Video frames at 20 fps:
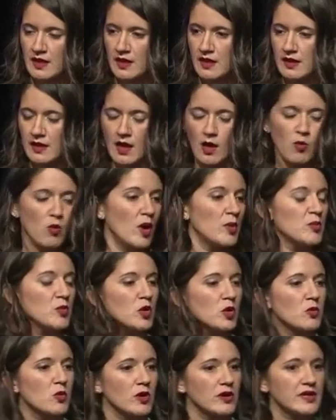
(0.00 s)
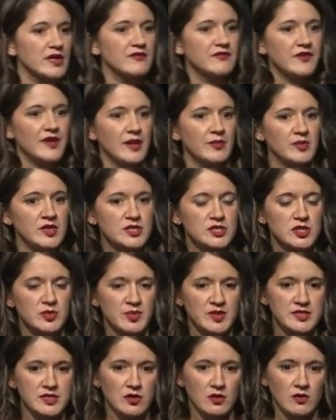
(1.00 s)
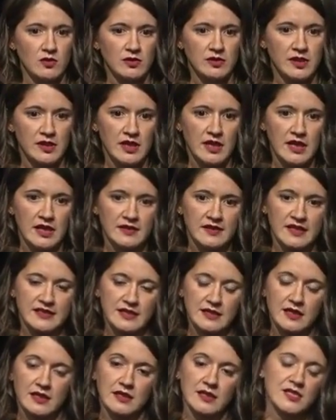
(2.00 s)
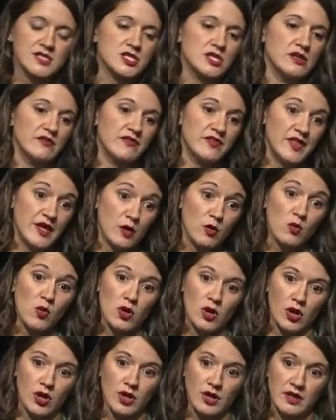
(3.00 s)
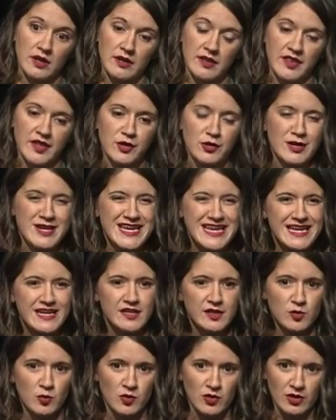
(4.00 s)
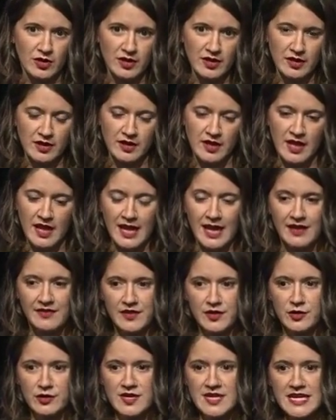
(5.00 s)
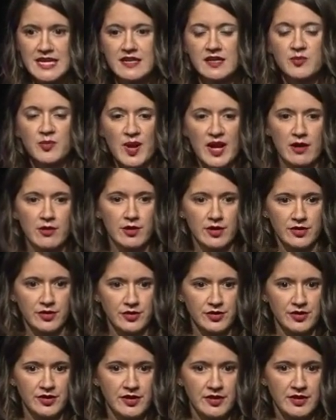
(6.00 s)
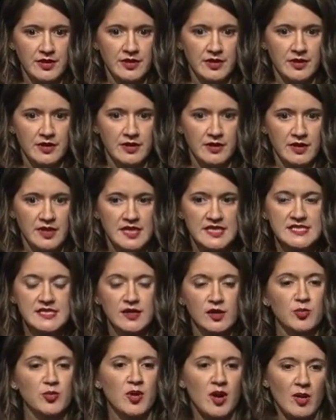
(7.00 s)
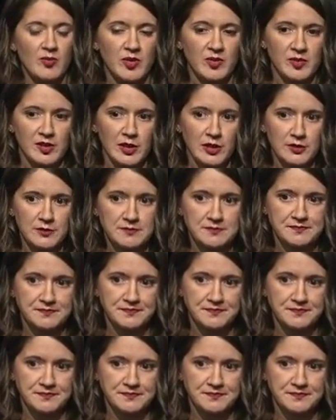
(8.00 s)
Not one more working family should be told that the collision of their work, their needed work, and their needed parenthood is their problem alone.